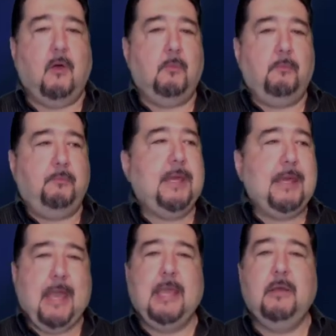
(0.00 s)

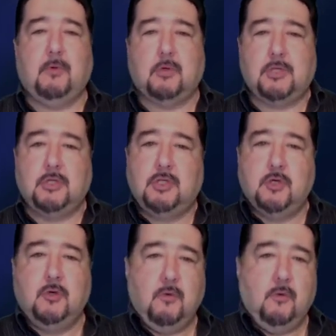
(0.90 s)
Being able to
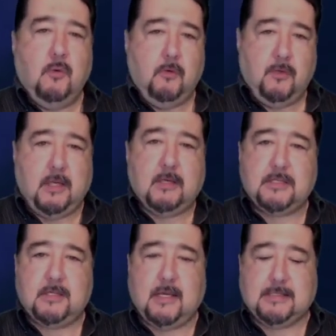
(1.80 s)
do
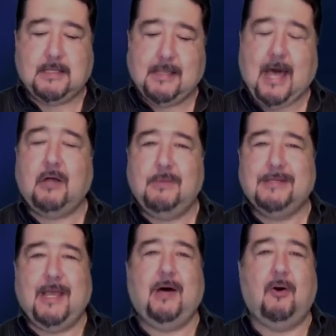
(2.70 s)
this has allowed me
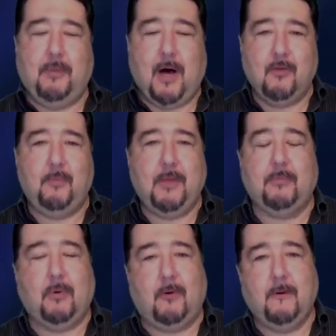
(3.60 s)
to help other
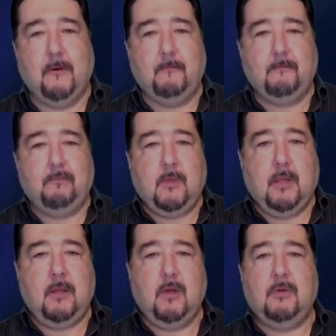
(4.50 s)
people.
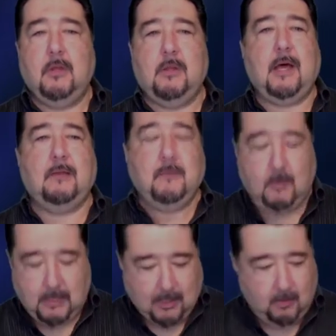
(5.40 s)
You know, not
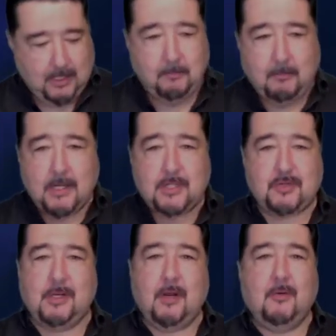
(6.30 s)
not only in
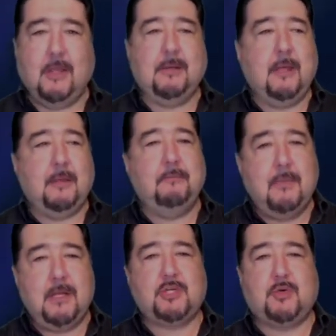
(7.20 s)
ministry, you know, in, in
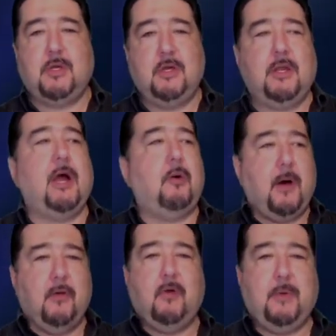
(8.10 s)
ministry, you can help
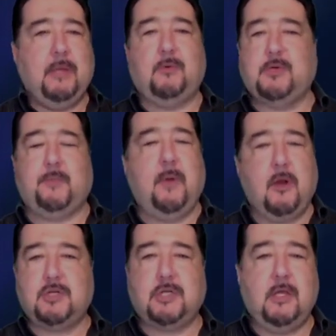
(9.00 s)
other people
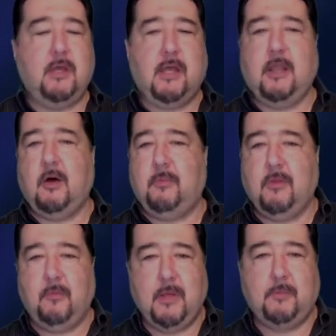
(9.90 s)
spiritually. You can help
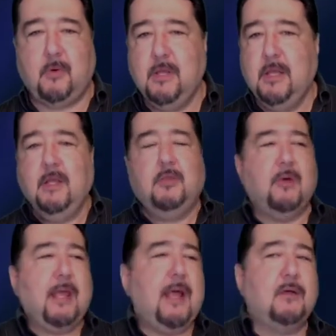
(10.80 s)
other people
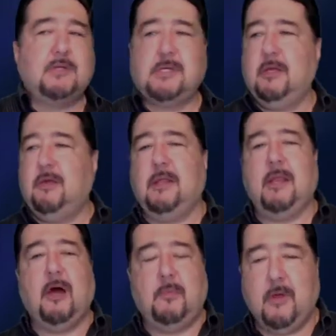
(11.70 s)
through counseling. You can
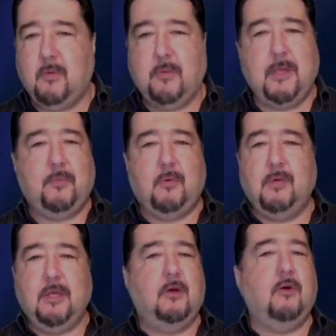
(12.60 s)
help other people,
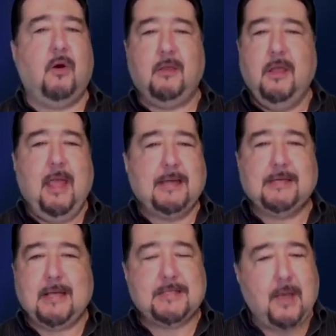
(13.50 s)
you know, on as,
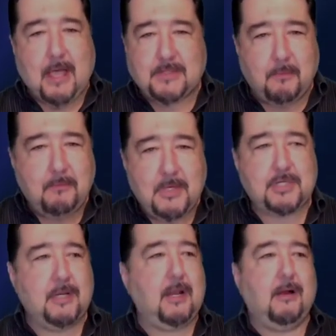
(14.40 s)
as, a, as a
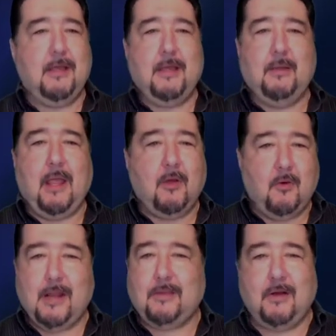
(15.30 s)
missionary and, and
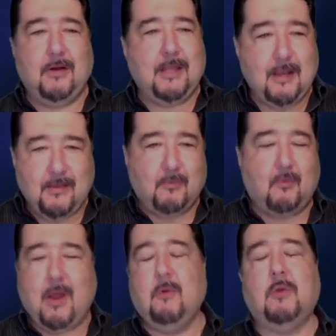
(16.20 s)
going out there and getting them
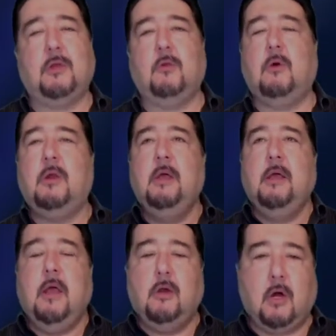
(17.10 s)
right with the Lord
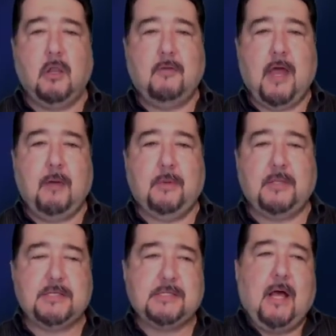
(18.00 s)
and all of that. But
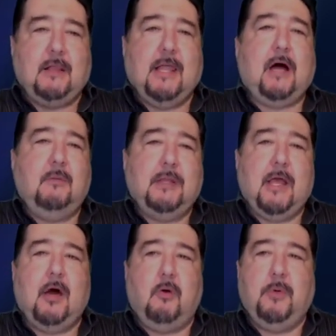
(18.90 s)
this has allowed me to
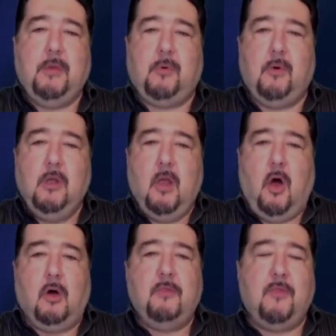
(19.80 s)
help people on,